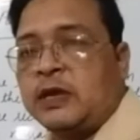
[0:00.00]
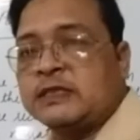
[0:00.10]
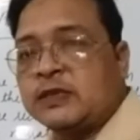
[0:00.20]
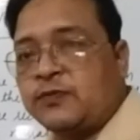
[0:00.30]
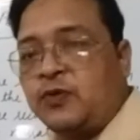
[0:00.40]

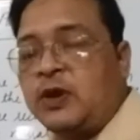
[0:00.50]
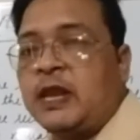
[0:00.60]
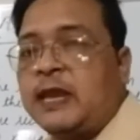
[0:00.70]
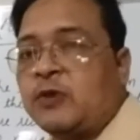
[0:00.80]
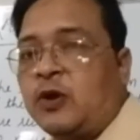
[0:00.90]
is the full
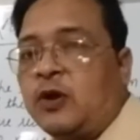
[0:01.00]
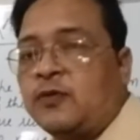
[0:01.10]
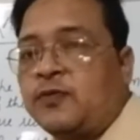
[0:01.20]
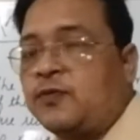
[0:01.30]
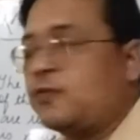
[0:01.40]
name of
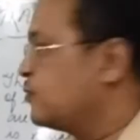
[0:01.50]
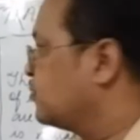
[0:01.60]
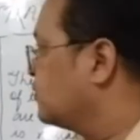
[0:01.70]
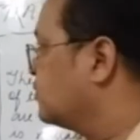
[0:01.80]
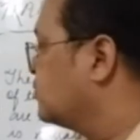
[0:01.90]

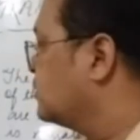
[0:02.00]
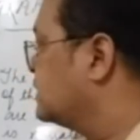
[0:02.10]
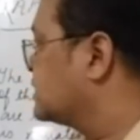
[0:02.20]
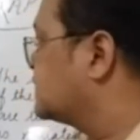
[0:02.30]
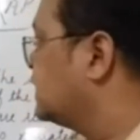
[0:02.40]

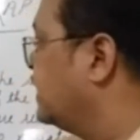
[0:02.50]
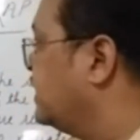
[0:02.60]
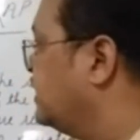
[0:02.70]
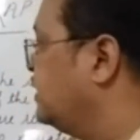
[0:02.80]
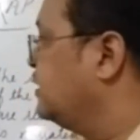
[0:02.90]
this lady,